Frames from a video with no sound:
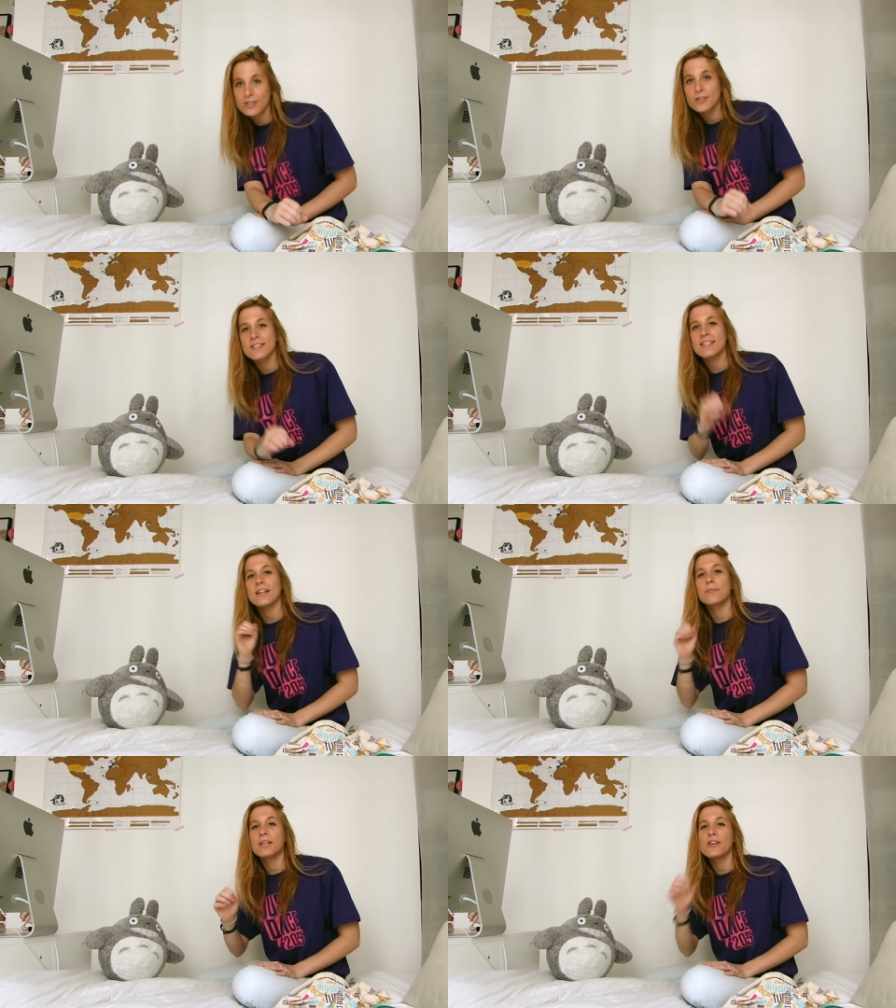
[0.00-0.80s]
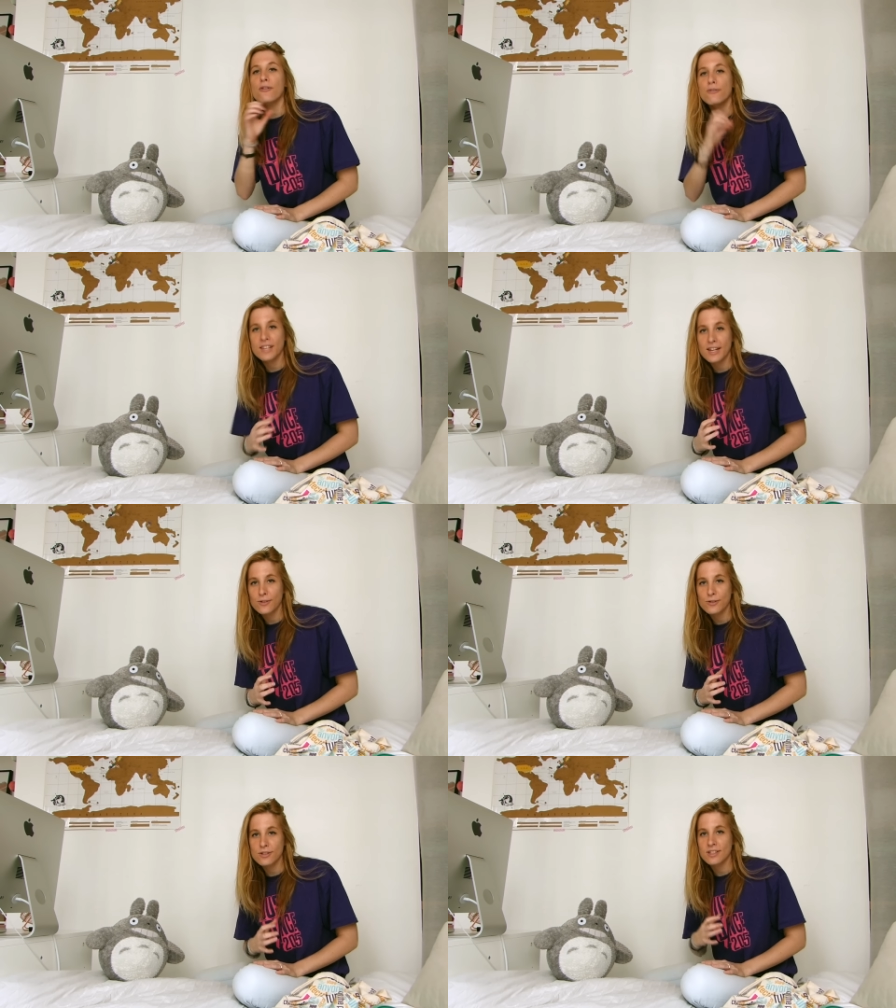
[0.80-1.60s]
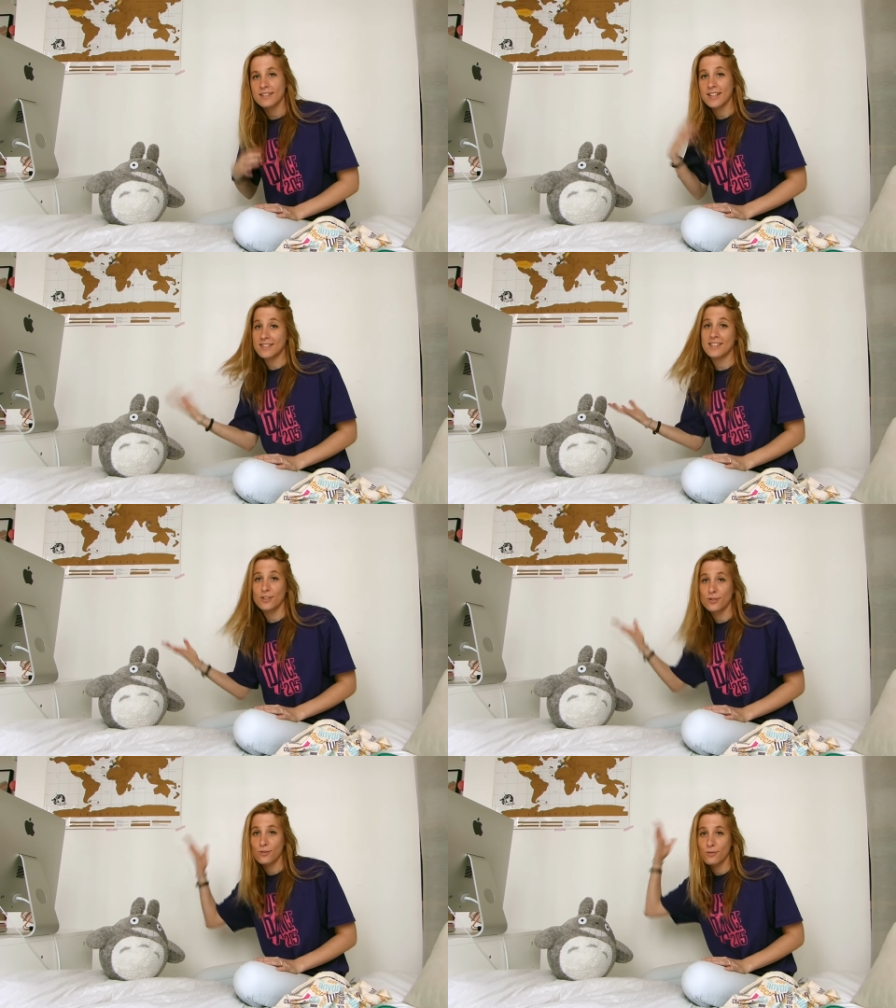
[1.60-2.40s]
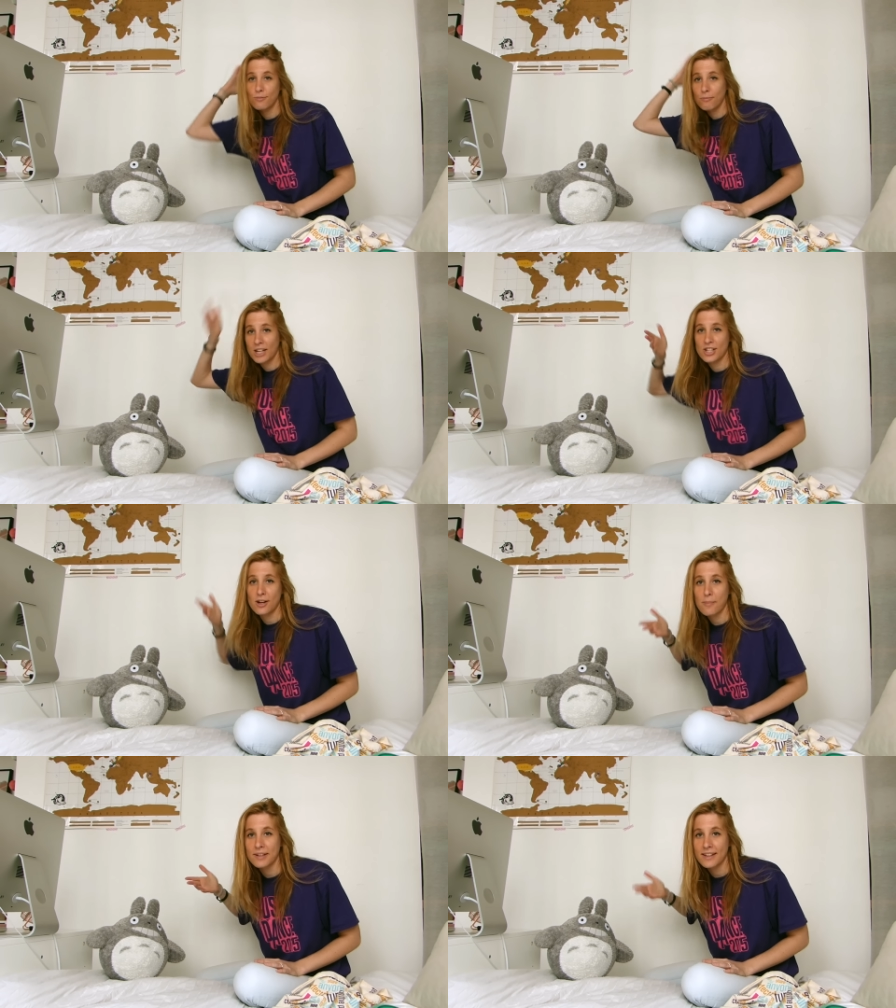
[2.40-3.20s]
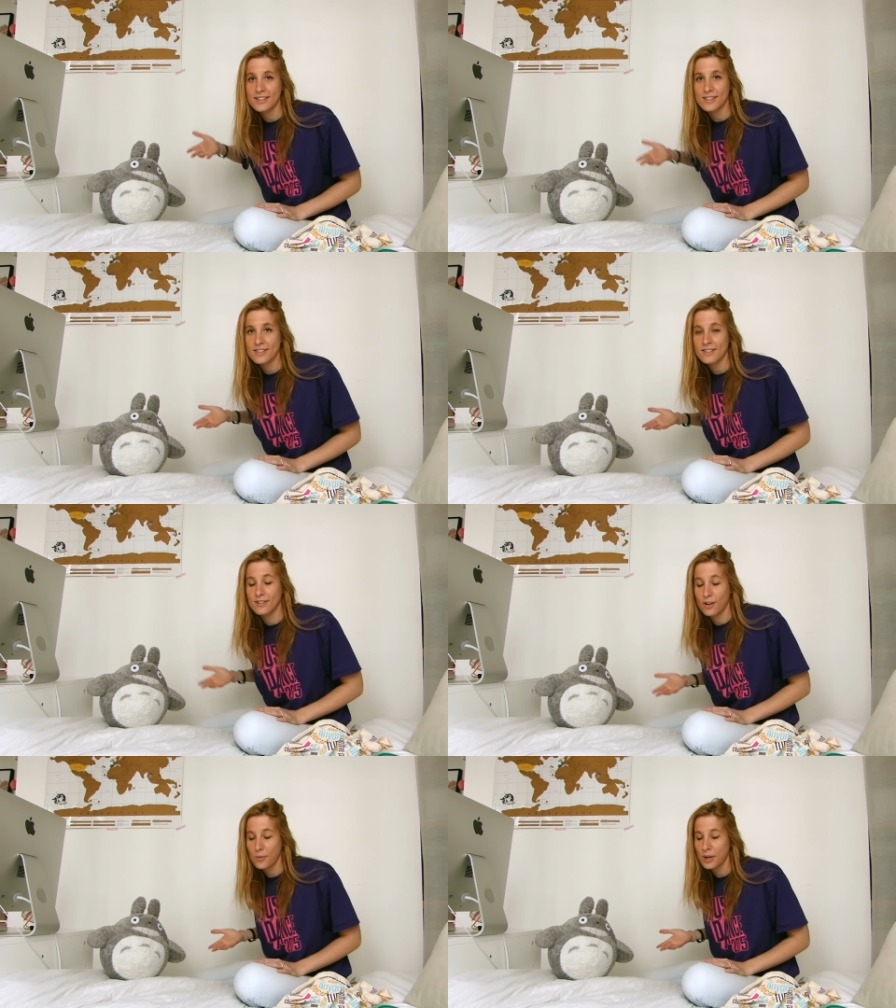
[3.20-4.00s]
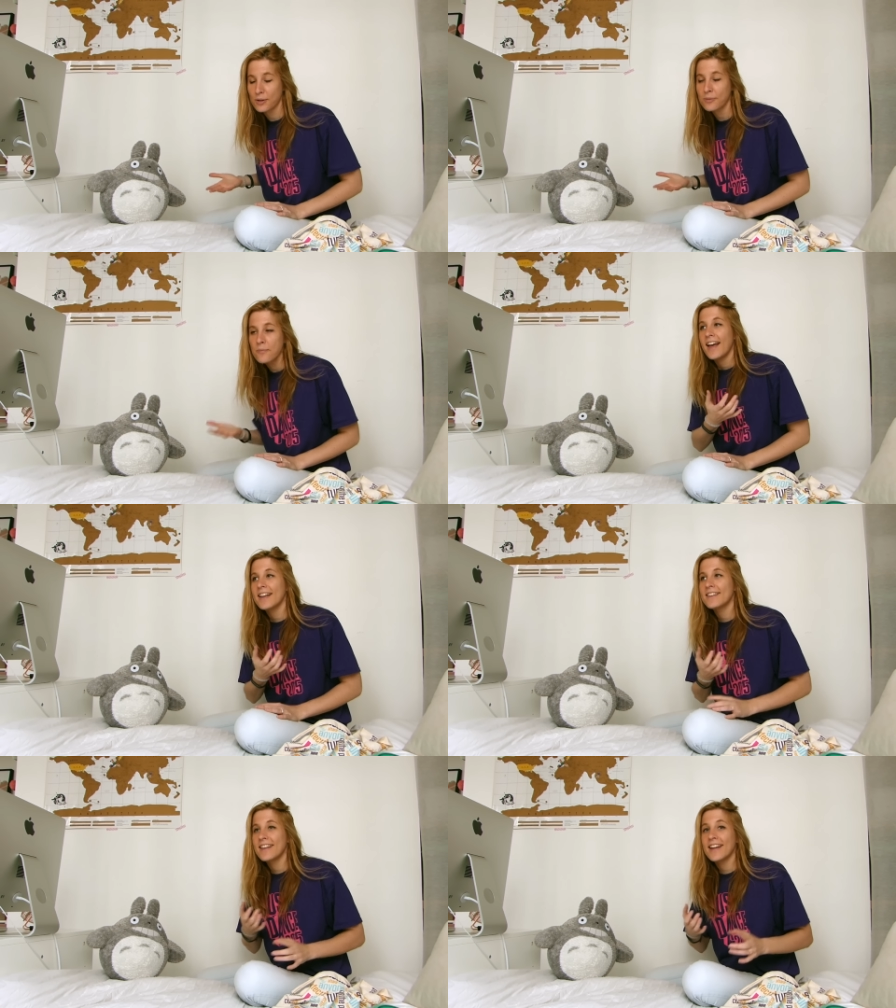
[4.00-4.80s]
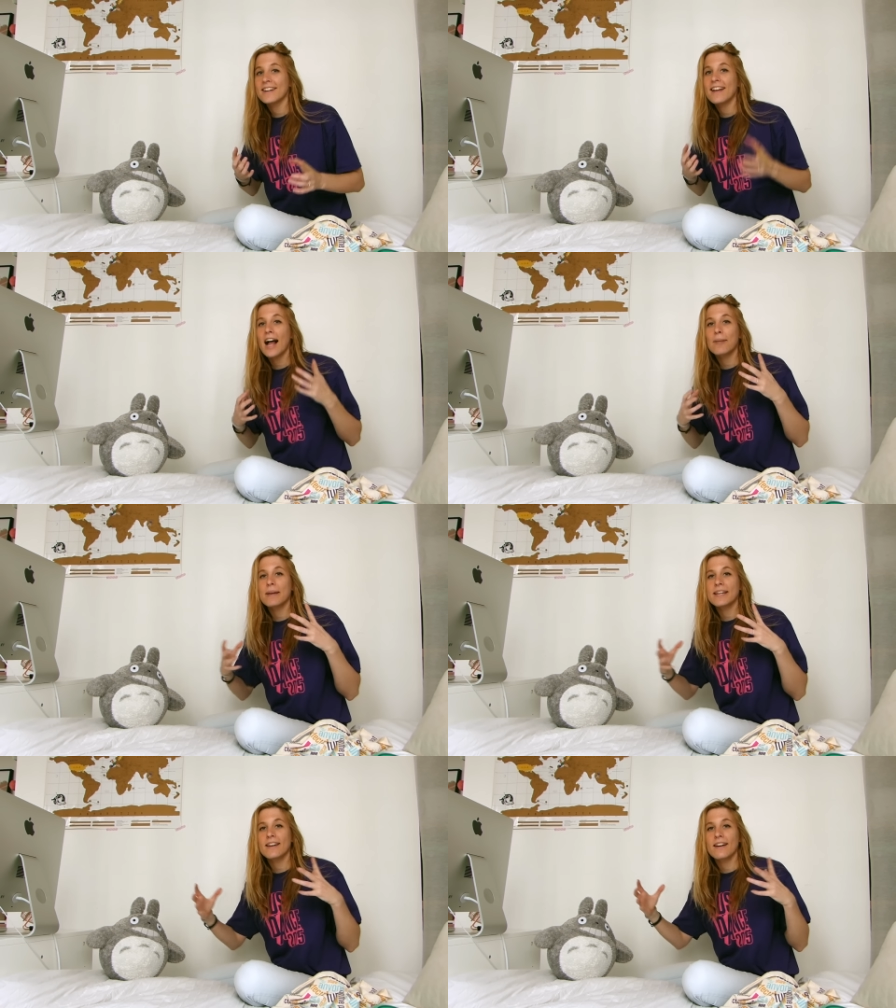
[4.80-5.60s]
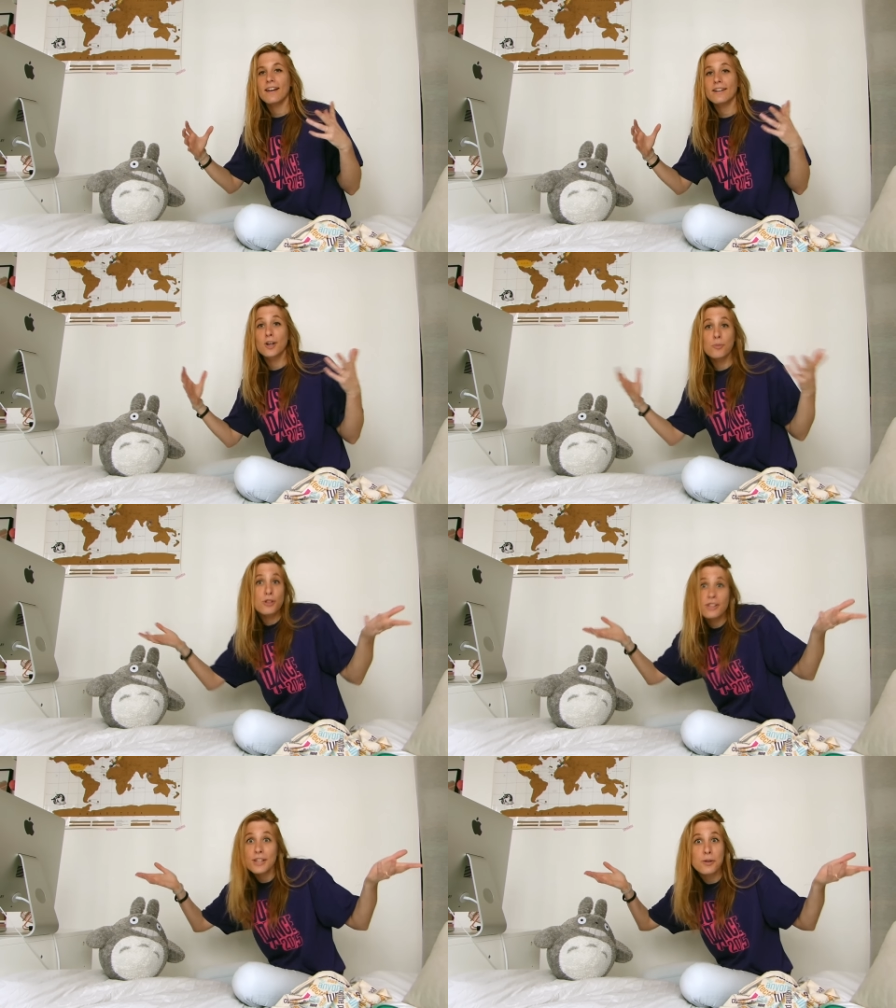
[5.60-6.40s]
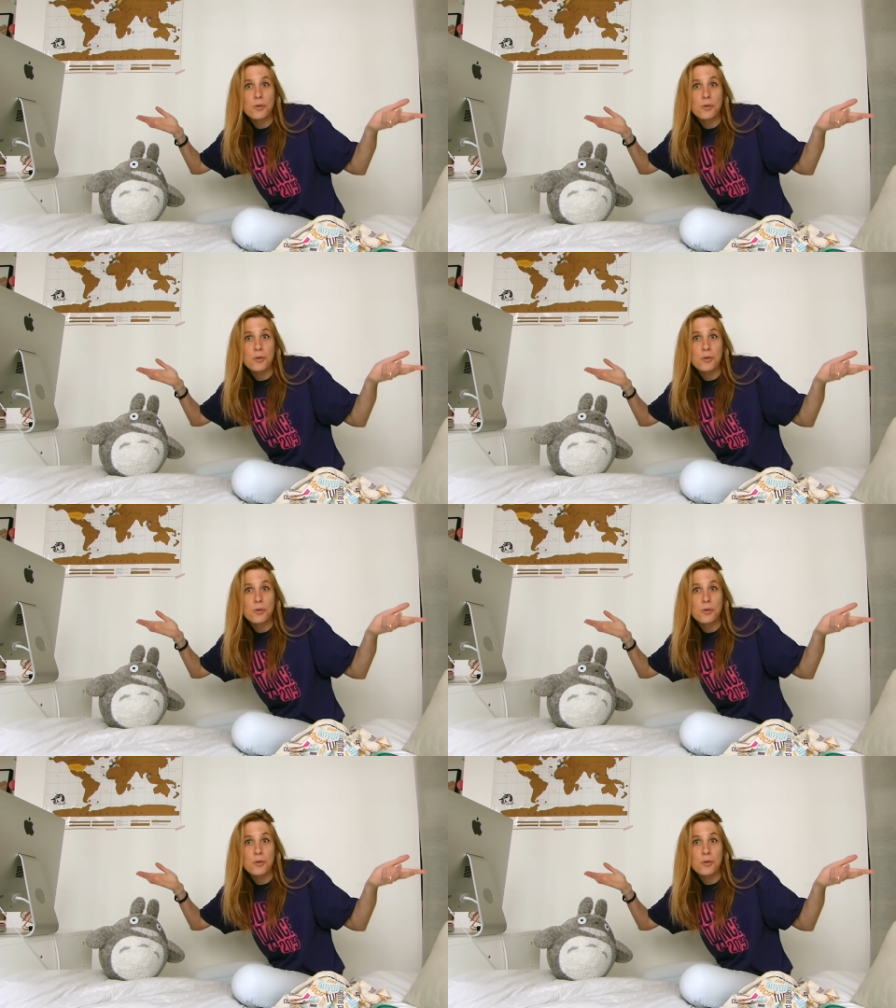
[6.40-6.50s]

to send me your videos dancing to my Shut Up and Dance choreo, and then I'll make a community